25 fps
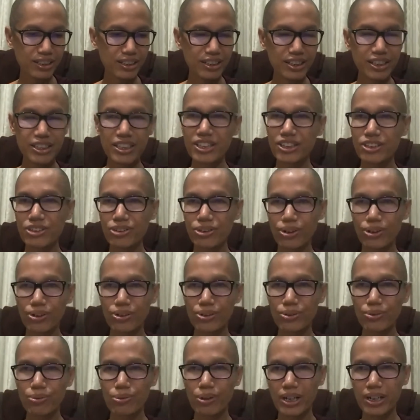It is
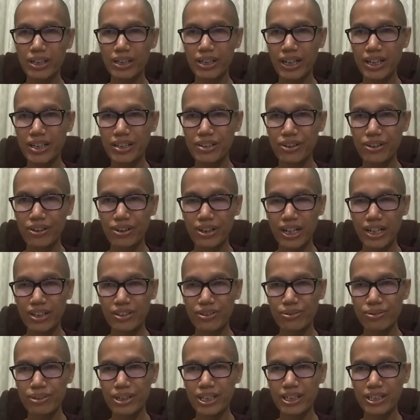also one kind of
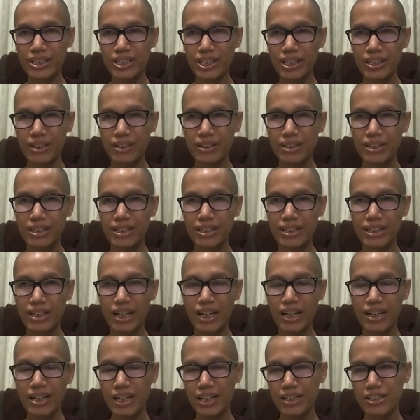education,
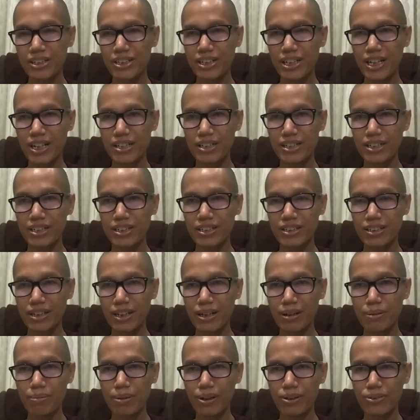understanding
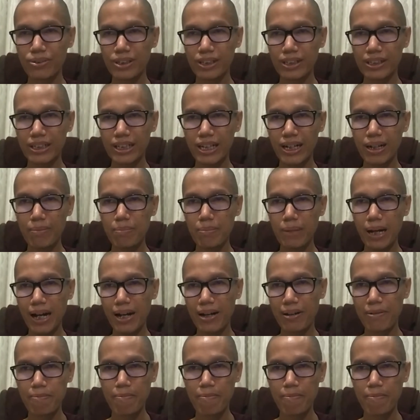about the karma